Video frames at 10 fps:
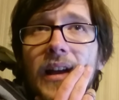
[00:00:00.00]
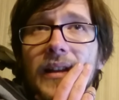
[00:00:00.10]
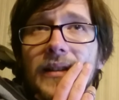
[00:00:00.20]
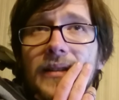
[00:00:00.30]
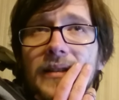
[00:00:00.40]

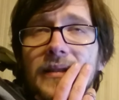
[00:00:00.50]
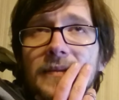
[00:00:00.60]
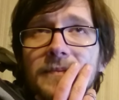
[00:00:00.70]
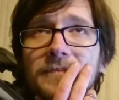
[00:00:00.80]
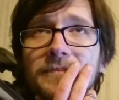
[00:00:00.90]

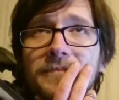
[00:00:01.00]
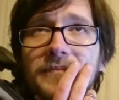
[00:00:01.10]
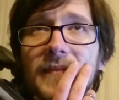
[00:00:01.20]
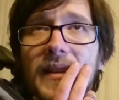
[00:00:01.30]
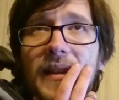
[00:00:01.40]

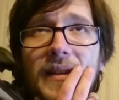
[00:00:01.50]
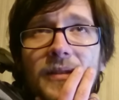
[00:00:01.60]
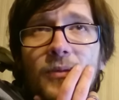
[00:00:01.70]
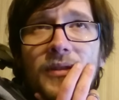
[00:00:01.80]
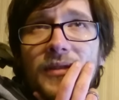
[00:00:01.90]
and
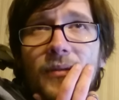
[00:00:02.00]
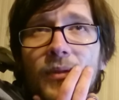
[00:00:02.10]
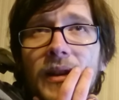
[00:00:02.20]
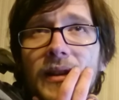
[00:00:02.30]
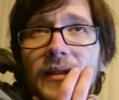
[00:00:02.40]
it was
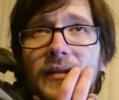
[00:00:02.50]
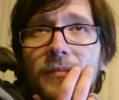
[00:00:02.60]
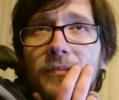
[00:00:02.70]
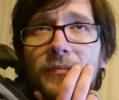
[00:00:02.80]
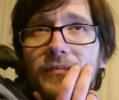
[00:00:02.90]
a really
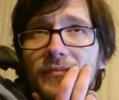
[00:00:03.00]
easy,